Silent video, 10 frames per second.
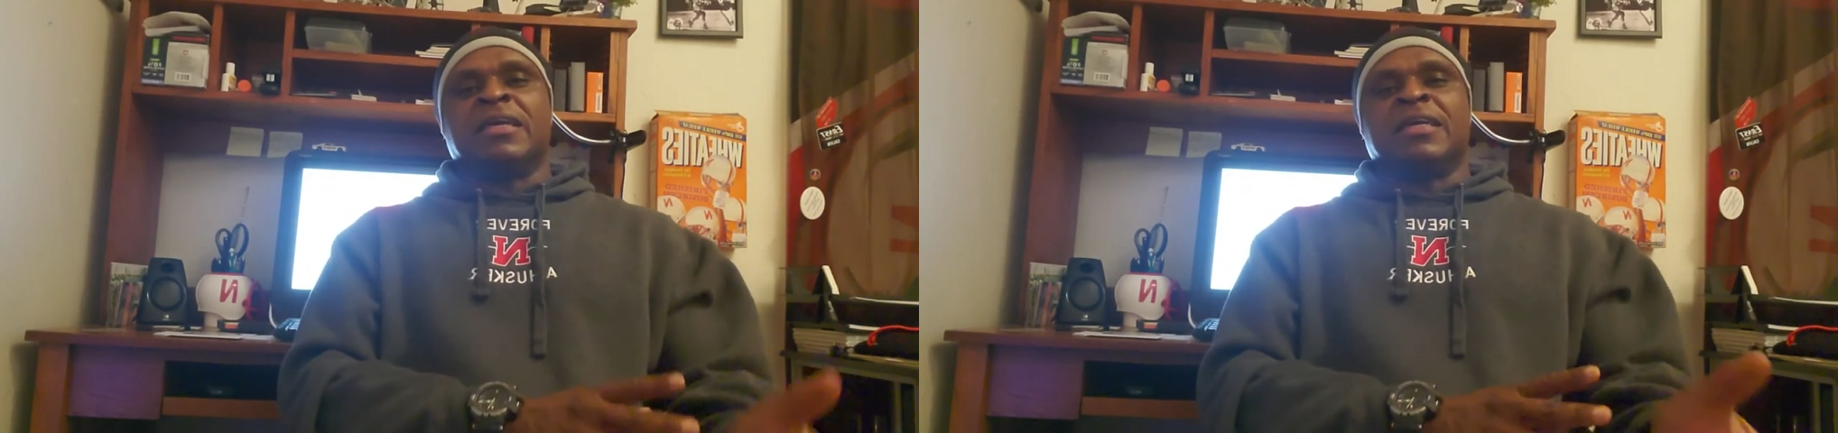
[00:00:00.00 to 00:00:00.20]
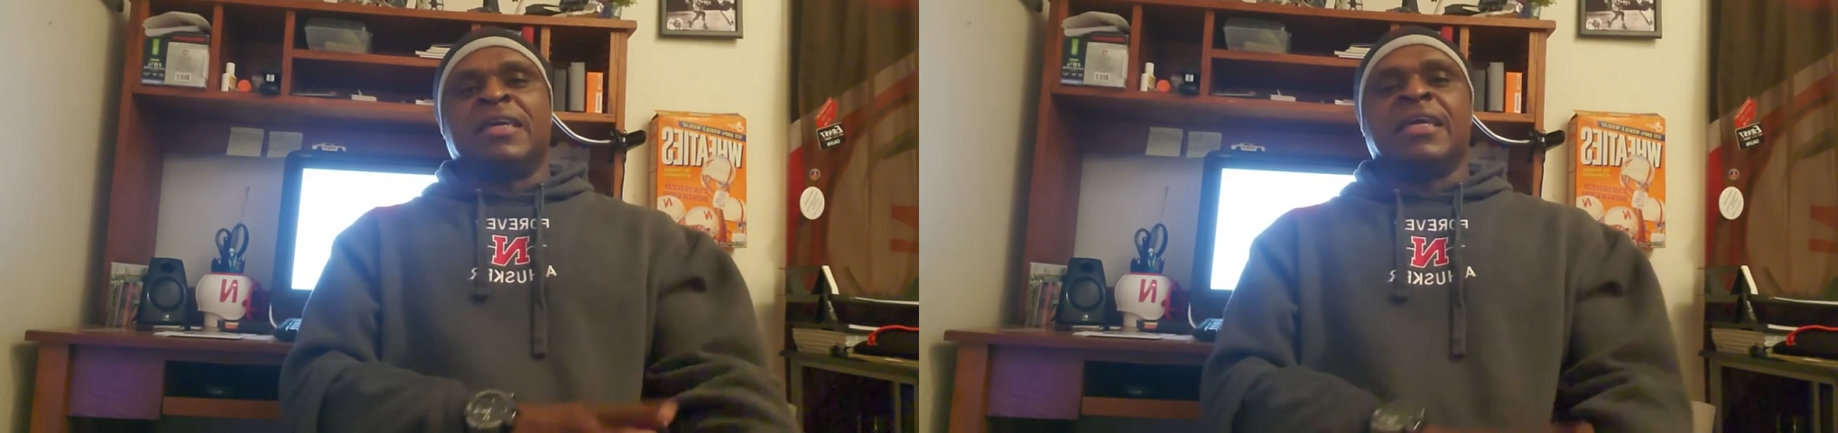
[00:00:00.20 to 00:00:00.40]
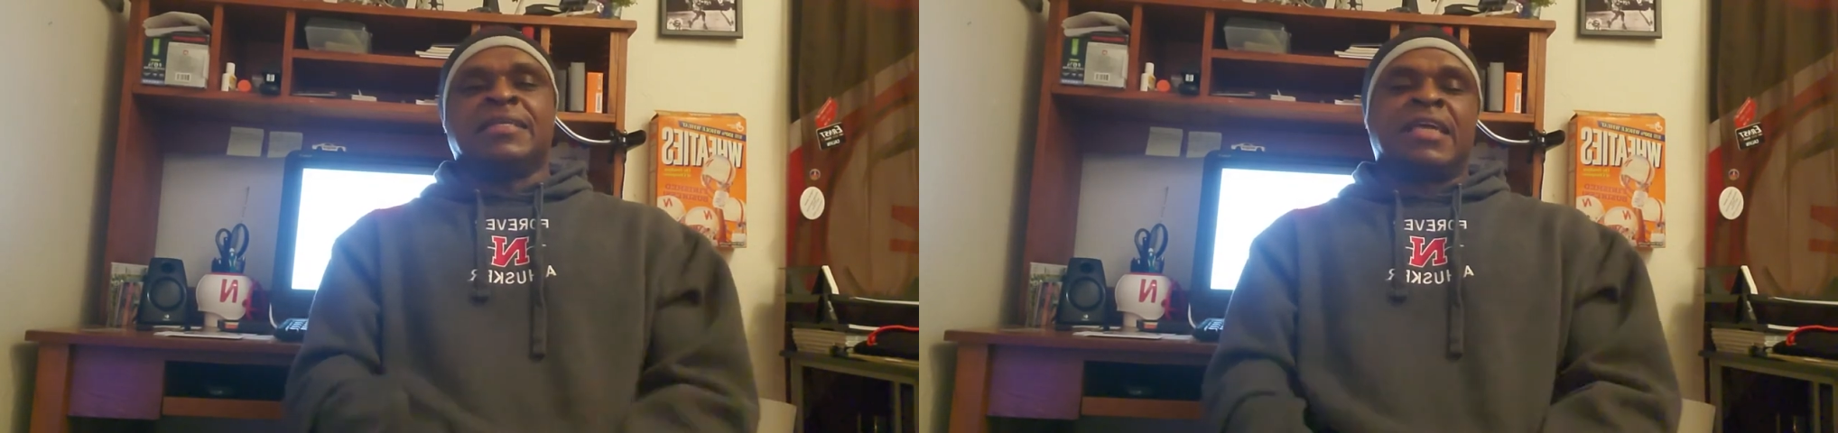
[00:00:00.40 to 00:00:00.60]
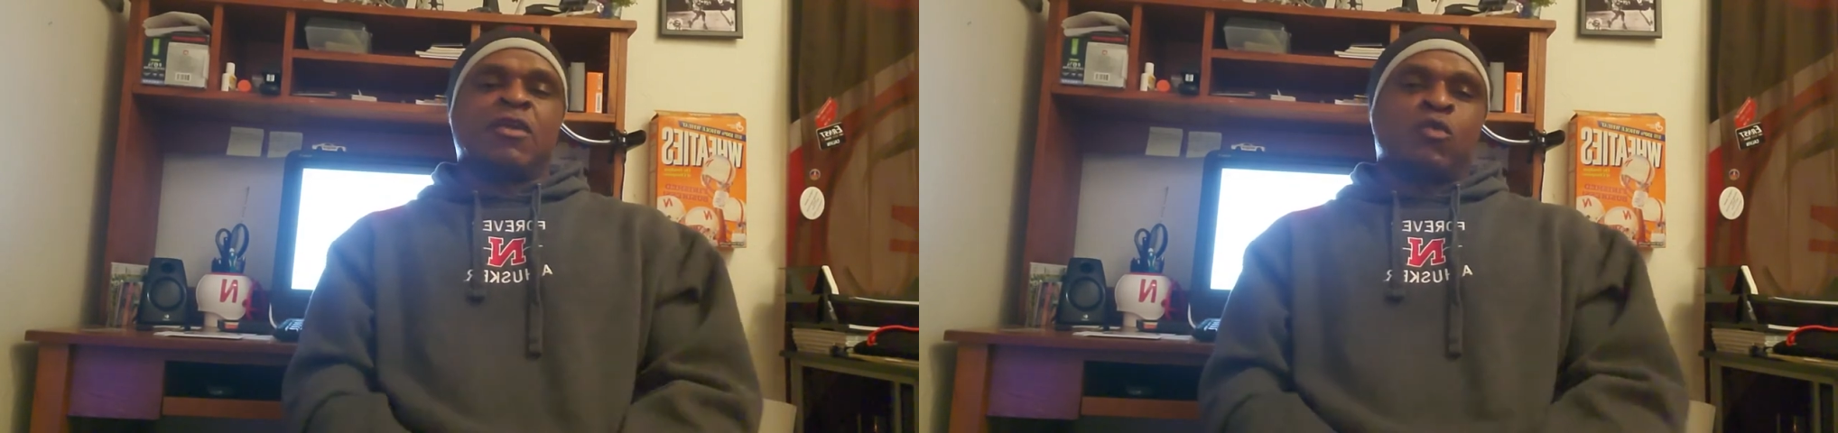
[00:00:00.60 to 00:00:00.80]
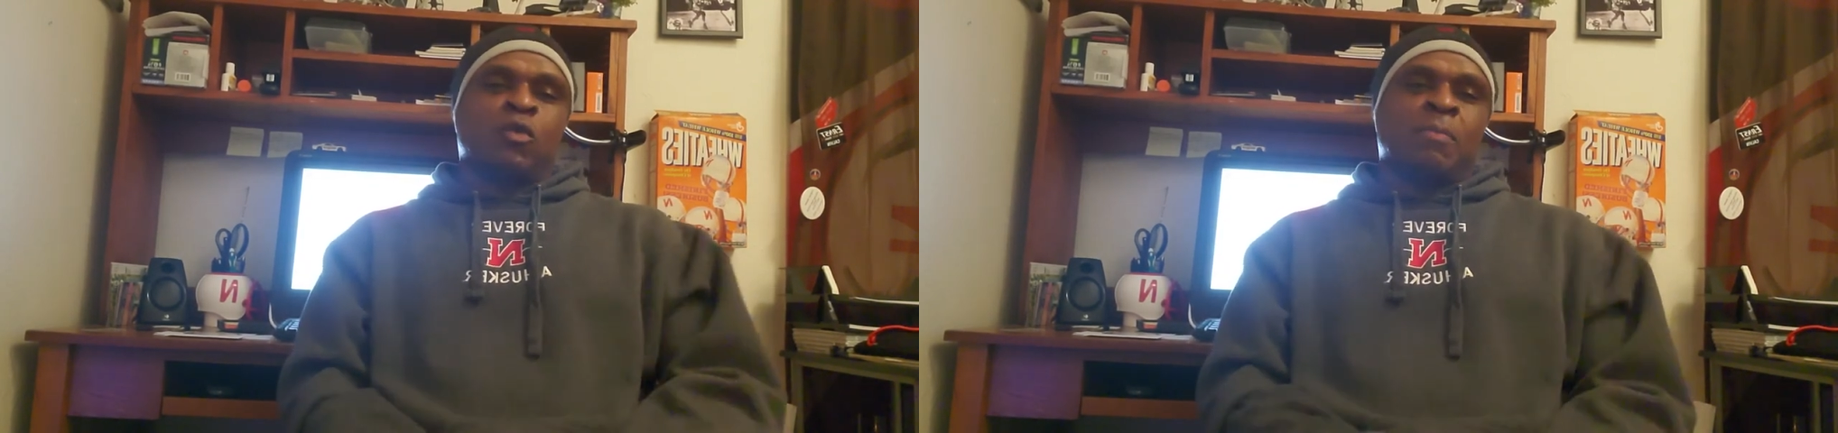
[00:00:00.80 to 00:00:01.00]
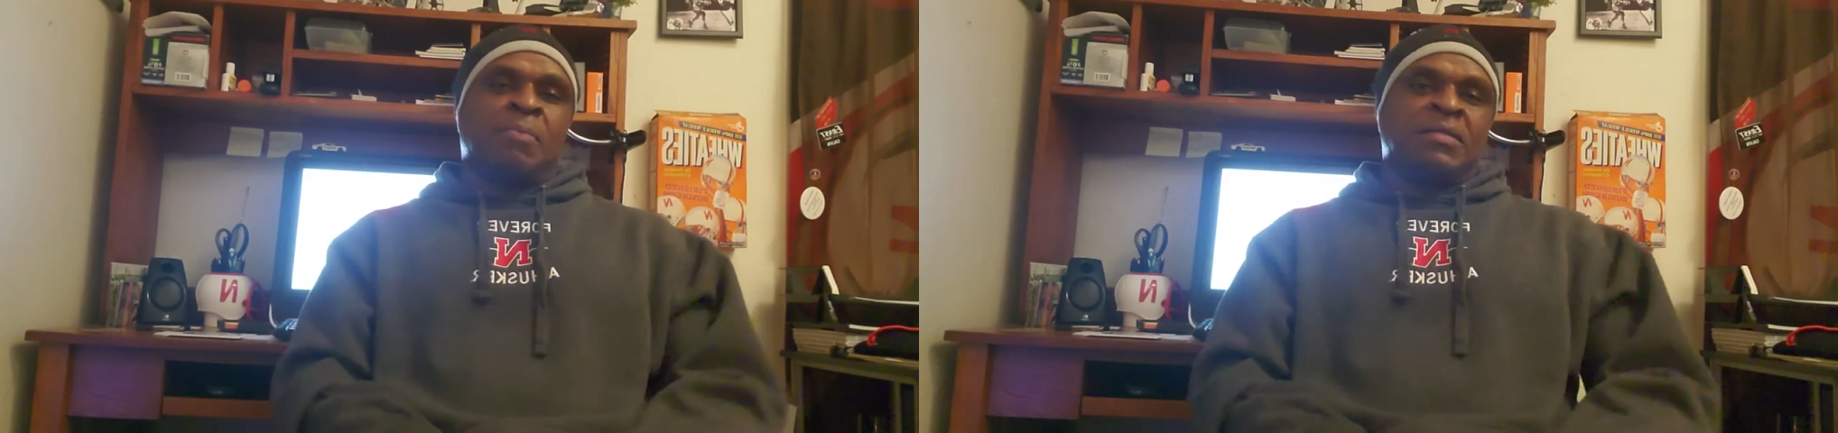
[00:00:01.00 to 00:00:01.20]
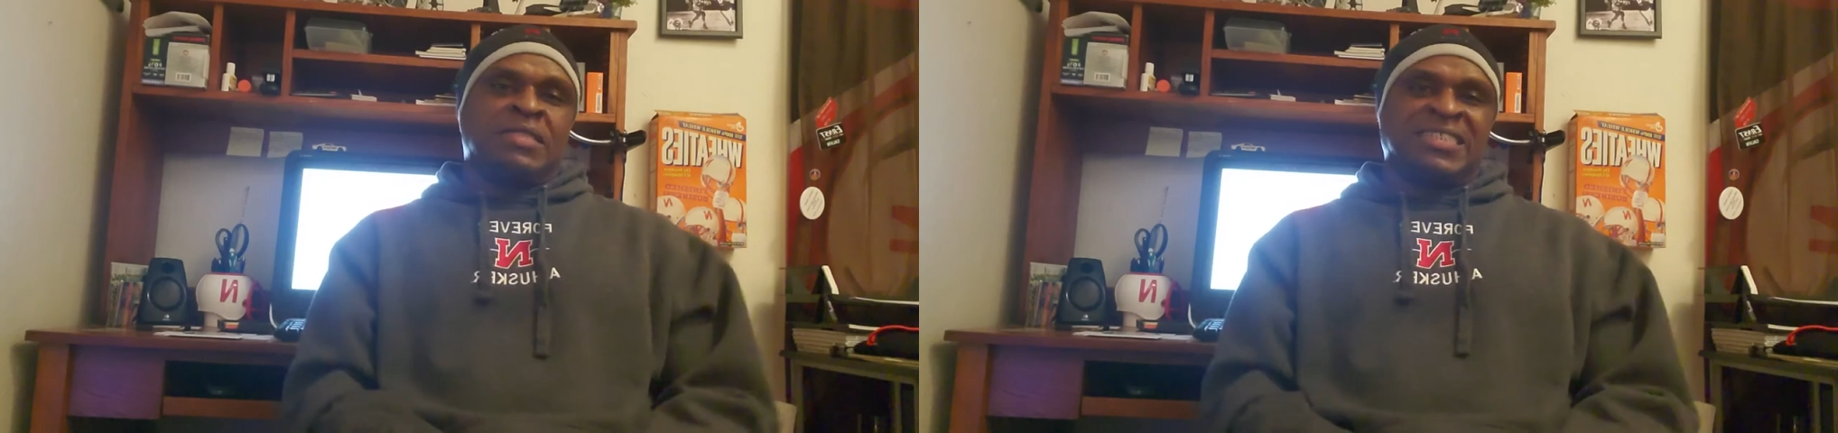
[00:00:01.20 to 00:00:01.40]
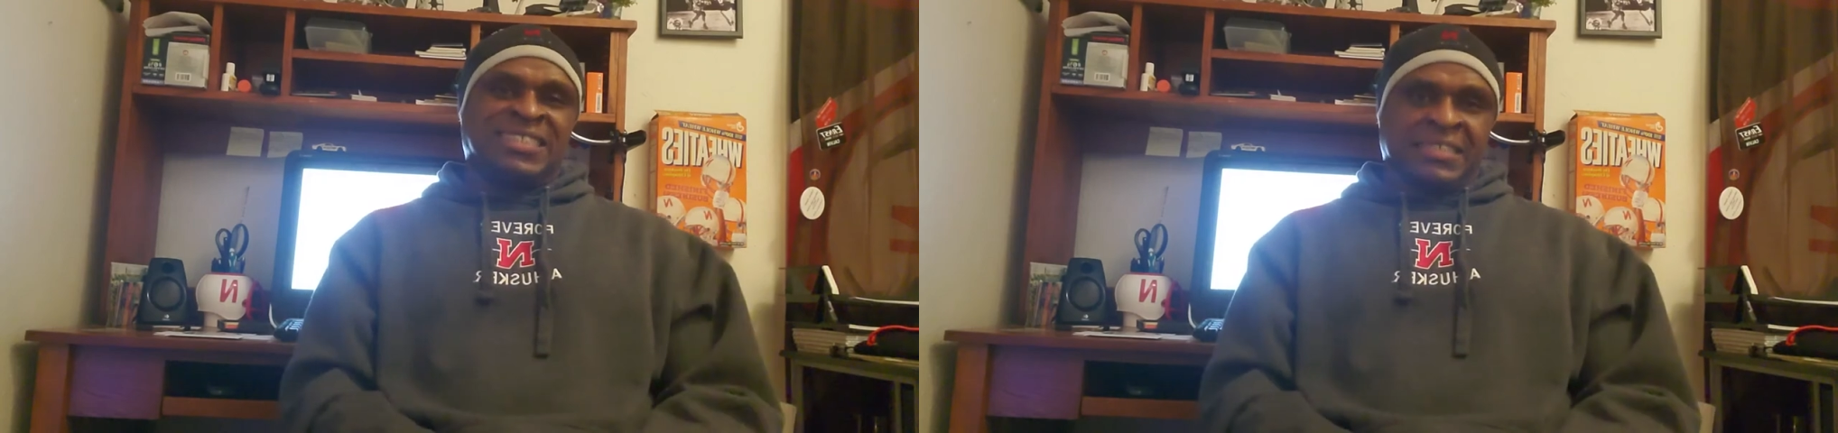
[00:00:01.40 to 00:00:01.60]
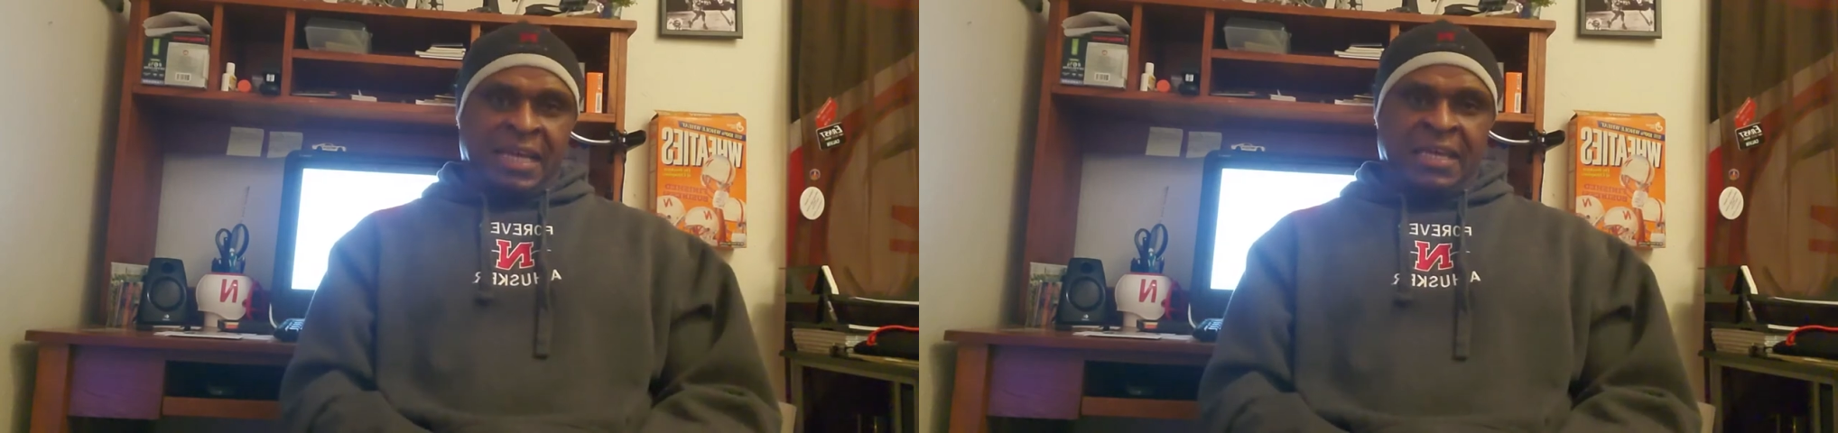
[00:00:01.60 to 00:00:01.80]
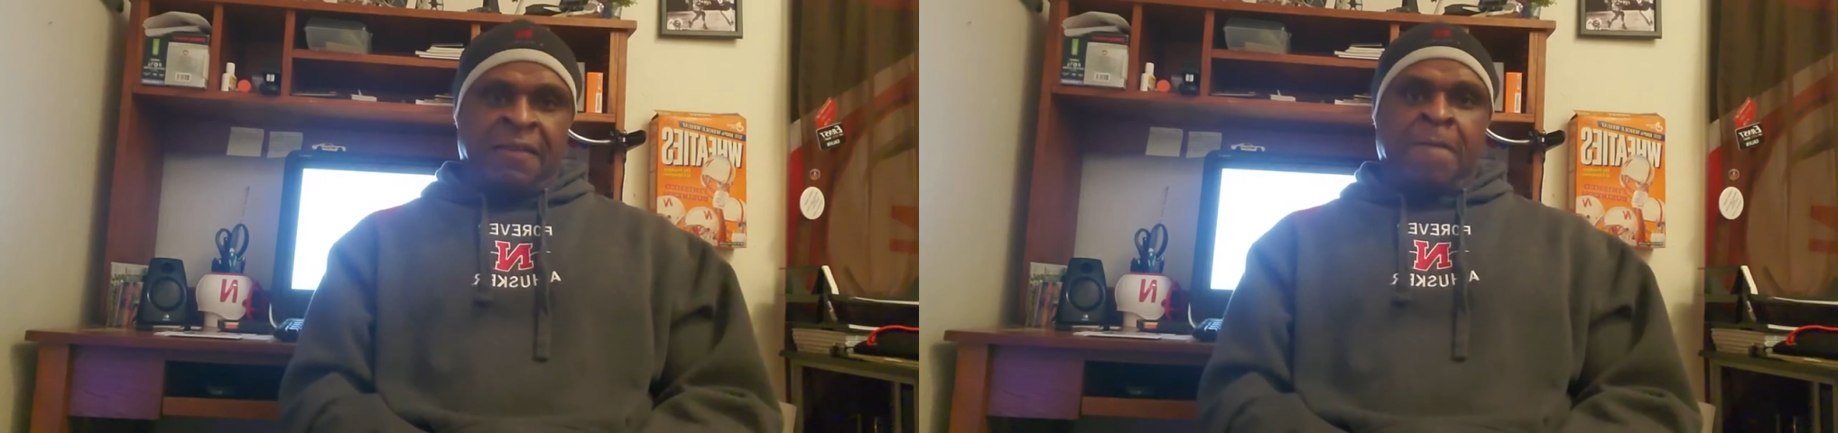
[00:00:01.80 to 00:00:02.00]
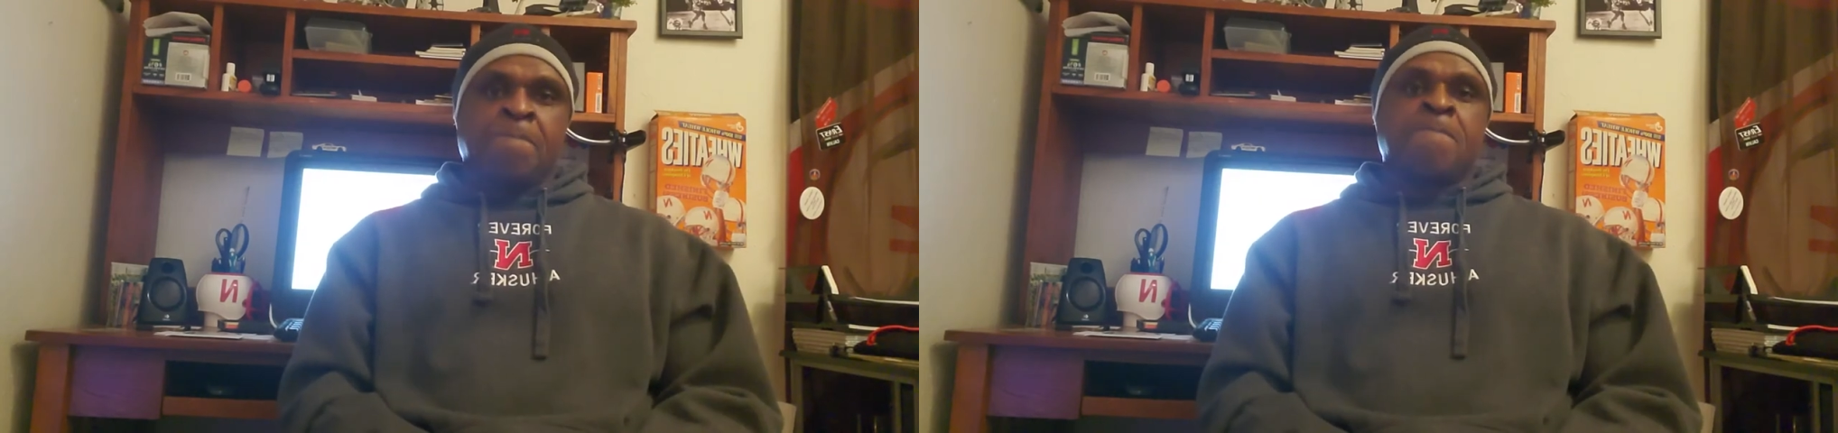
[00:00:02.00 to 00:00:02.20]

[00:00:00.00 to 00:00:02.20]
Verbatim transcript: a kid that grew up in this state,